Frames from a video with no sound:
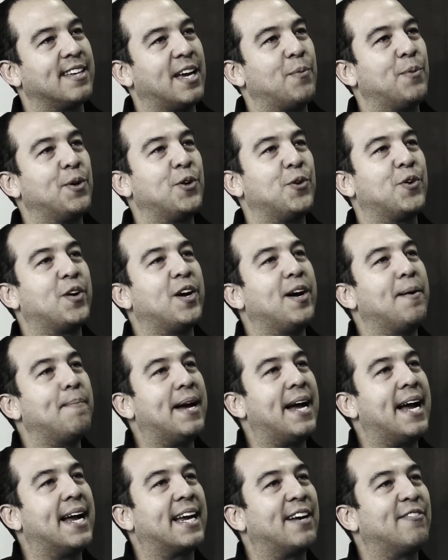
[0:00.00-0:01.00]
And when you come
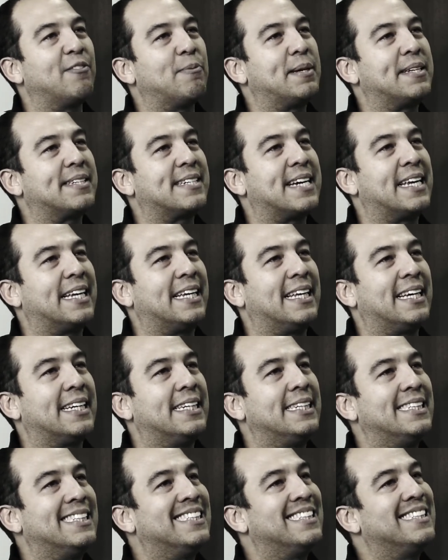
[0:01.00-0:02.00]
back, everybody's kind of like,
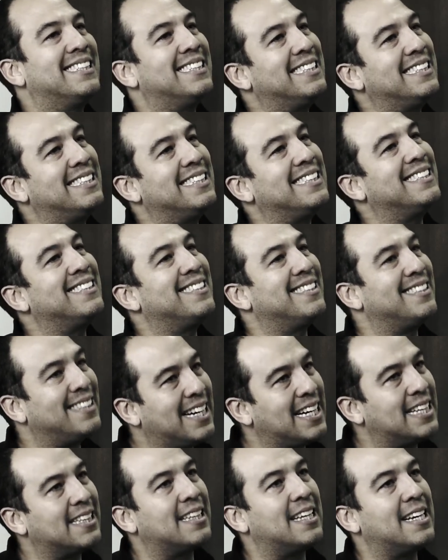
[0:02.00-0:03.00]
oh, yeah, you're
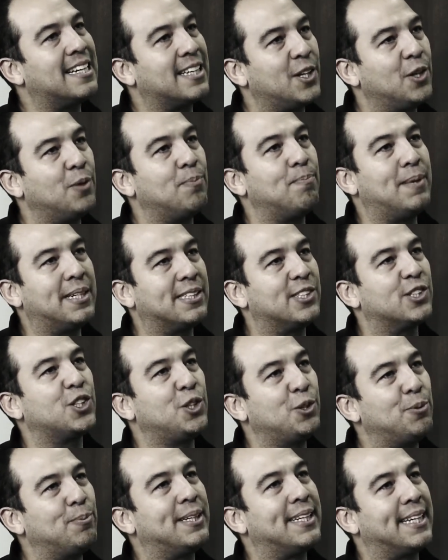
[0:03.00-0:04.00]
not that cu much
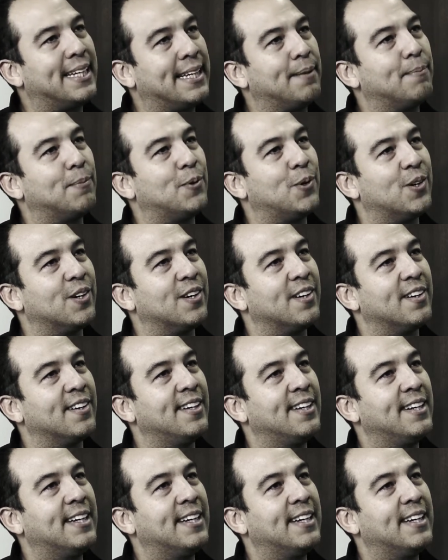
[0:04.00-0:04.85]
Cuban anymore.